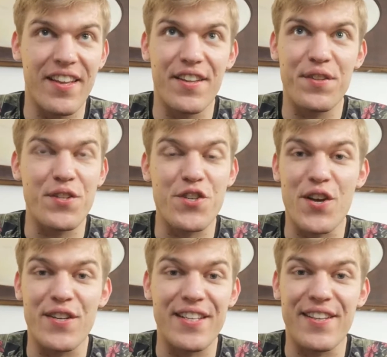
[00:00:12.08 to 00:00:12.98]
the
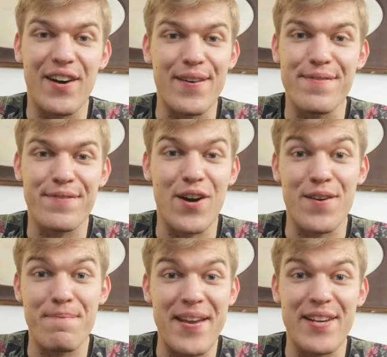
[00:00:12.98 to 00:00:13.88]
journey that I've kind
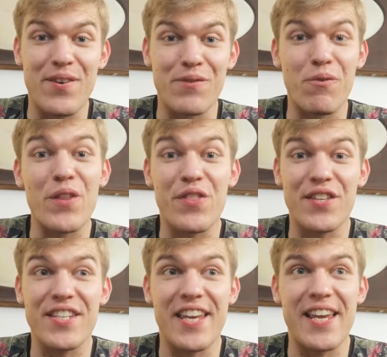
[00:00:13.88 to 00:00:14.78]
of been on with the
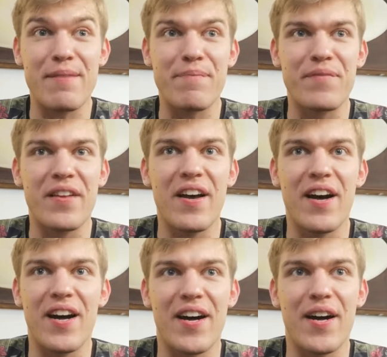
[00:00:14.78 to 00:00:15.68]
team,
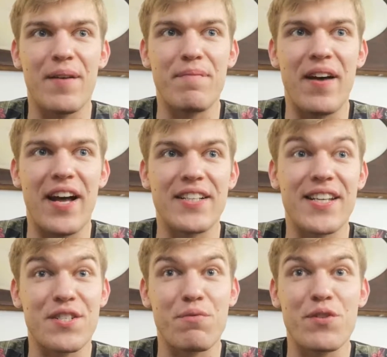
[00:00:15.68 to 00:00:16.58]
and
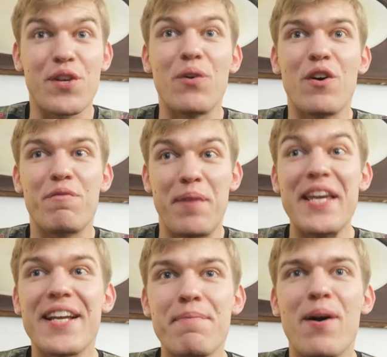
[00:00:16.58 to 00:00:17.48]
as a result of
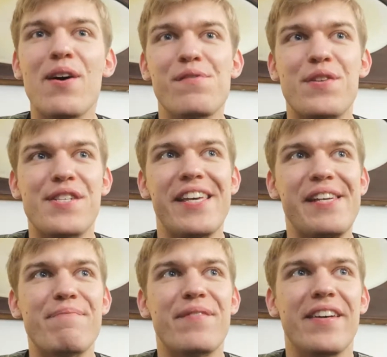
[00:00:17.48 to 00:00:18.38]
being a part of the
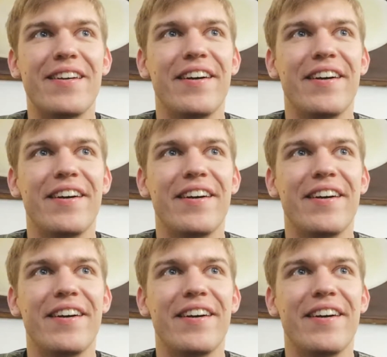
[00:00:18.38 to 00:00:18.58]
team,